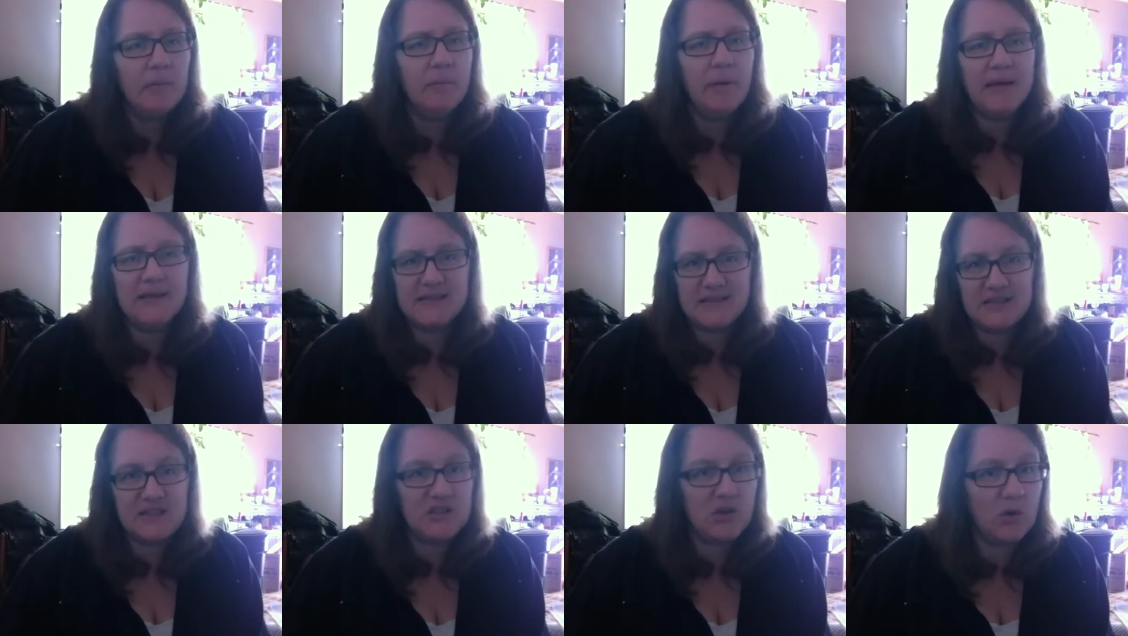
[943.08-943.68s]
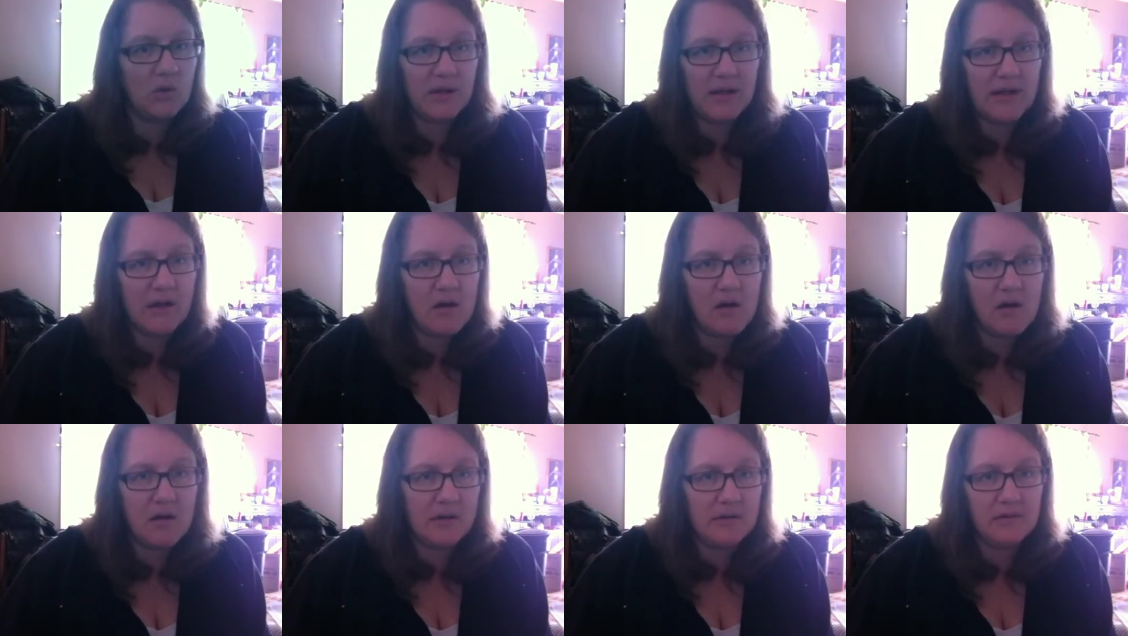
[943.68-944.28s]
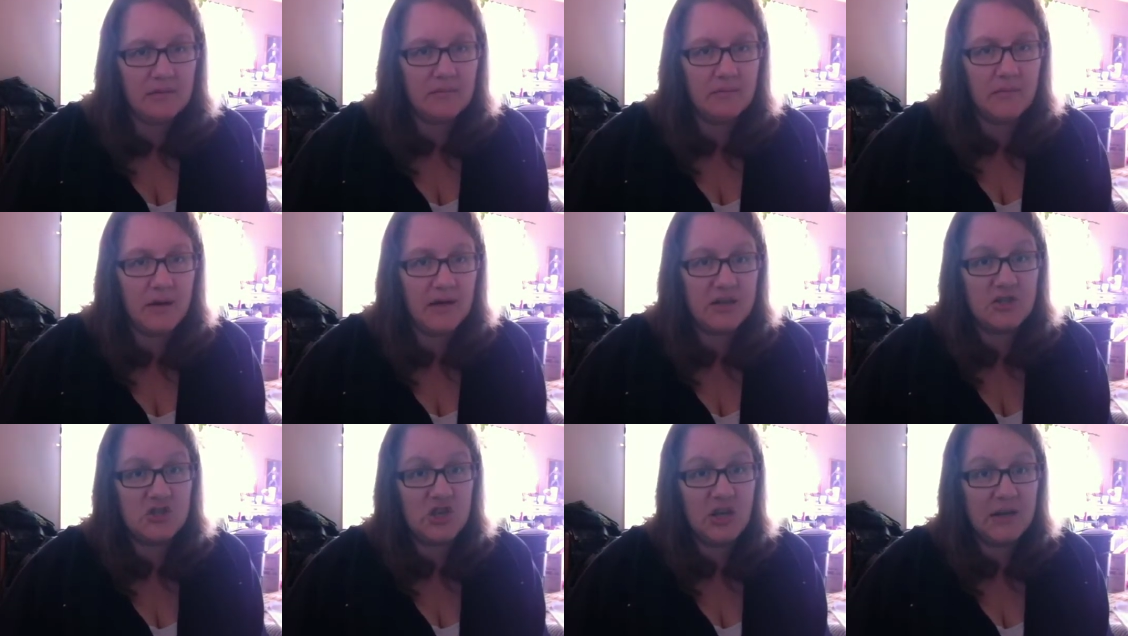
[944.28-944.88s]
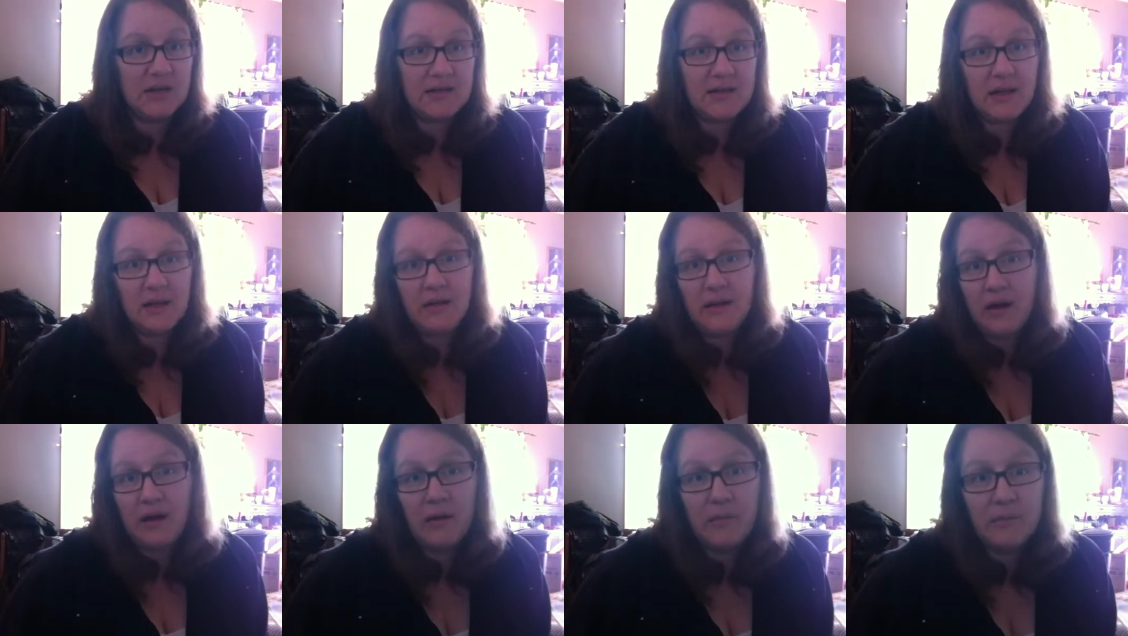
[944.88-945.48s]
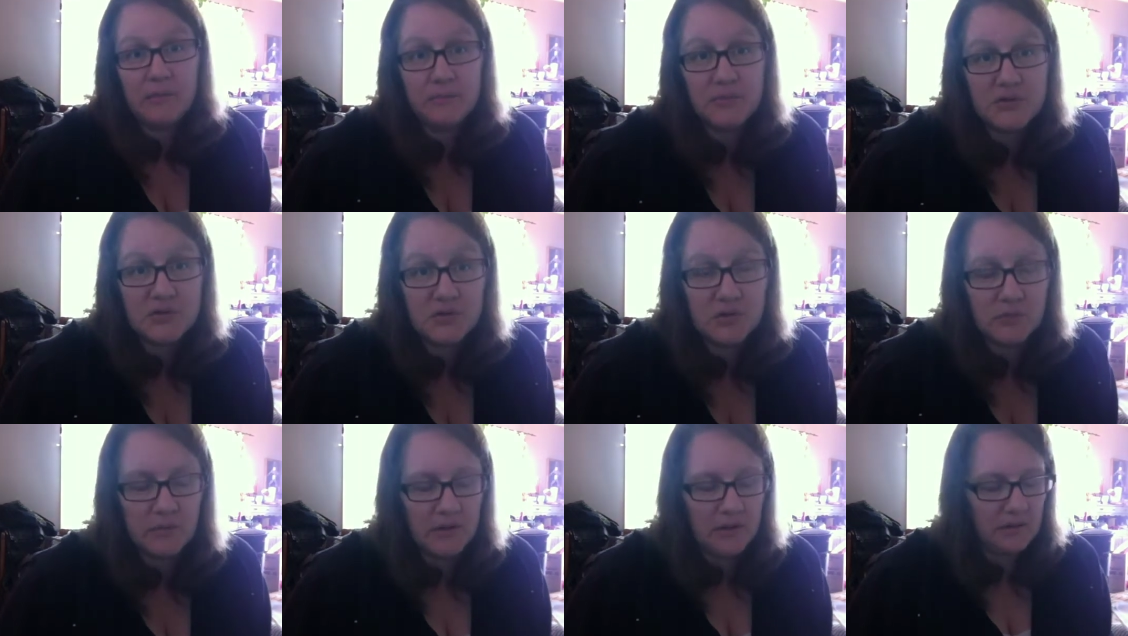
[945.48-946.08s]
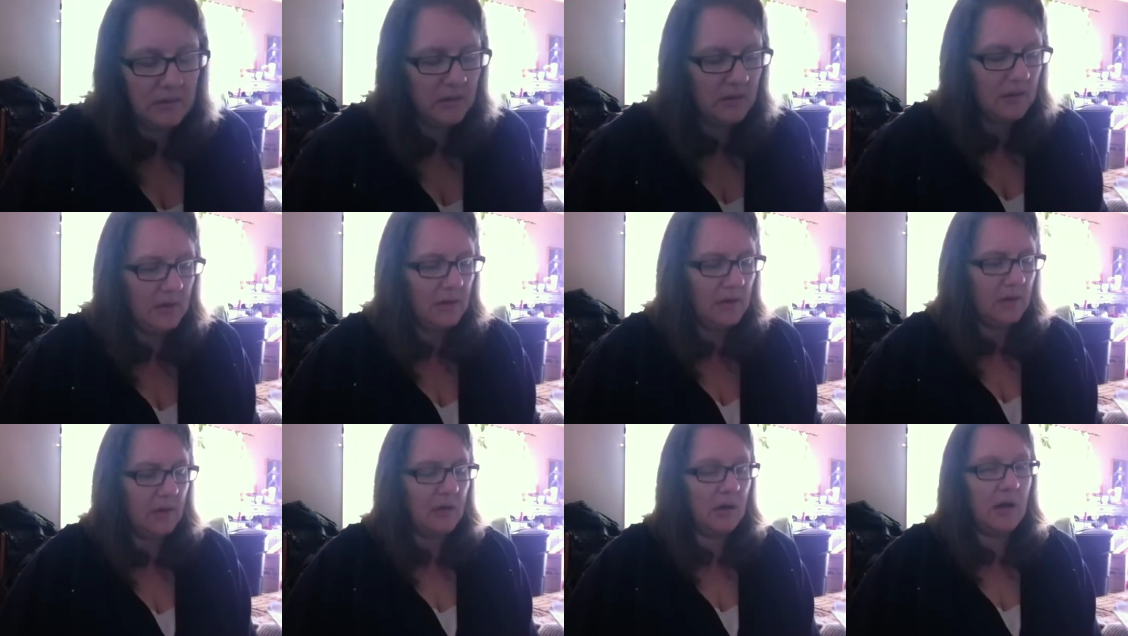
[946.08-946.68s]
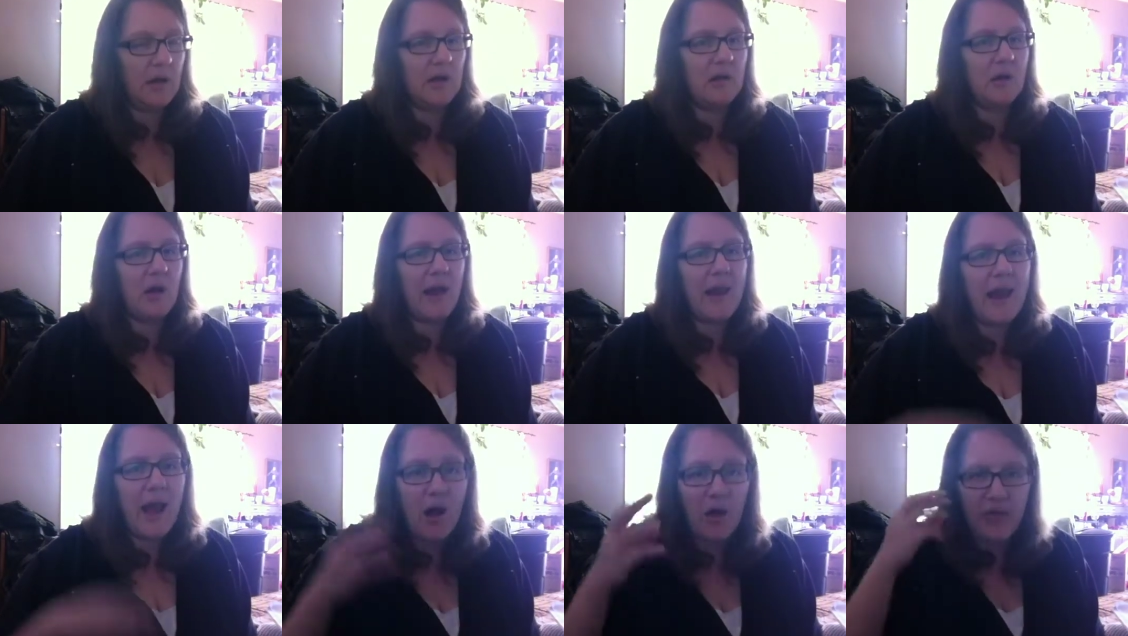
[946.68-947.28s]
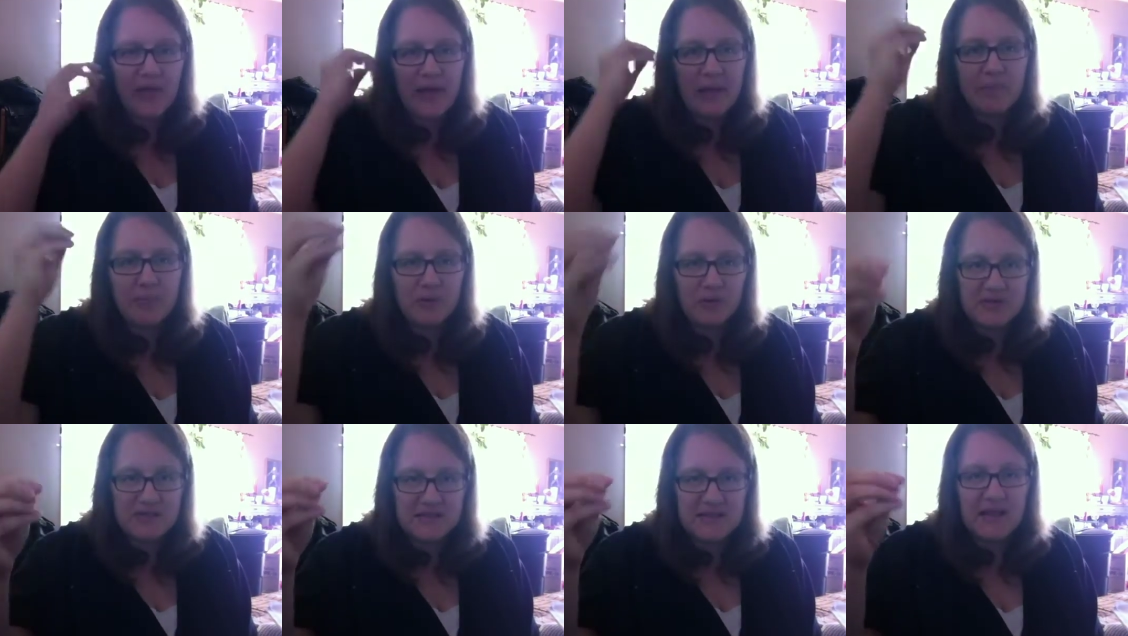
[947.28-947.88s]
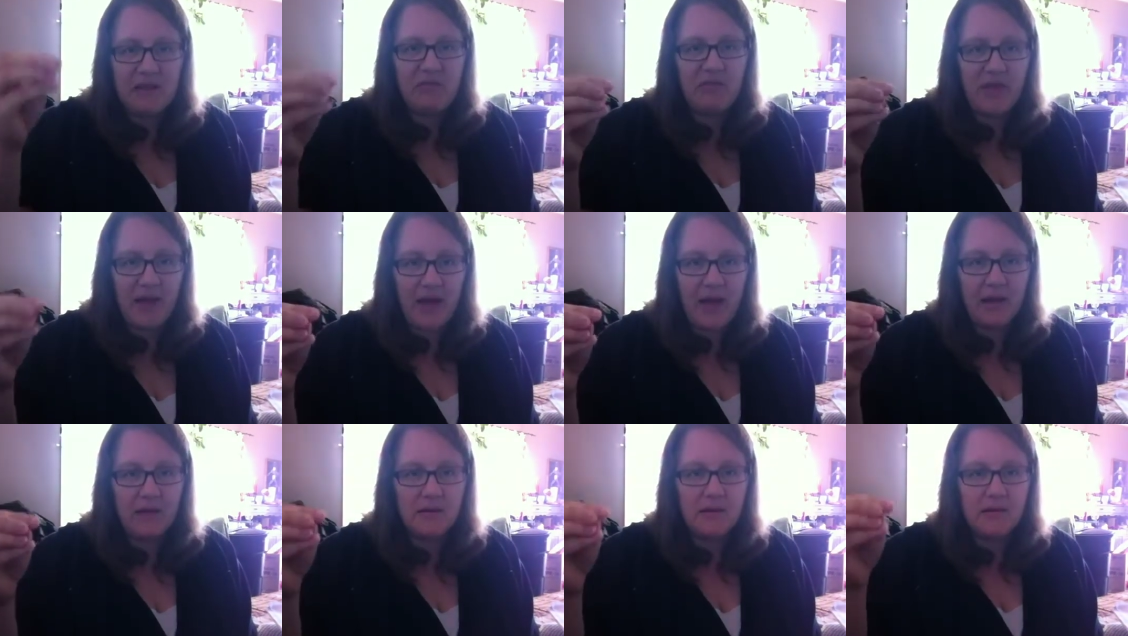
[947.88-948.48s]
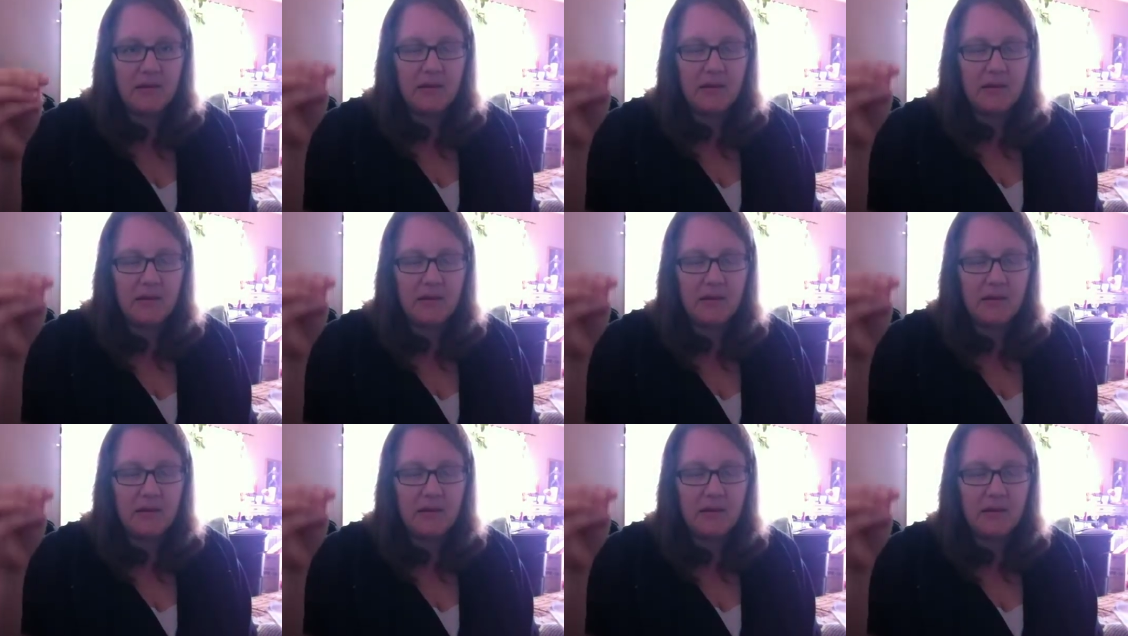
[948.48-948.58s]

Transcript: based solely on my genitalia. I'm presuming and, and how they perceive that.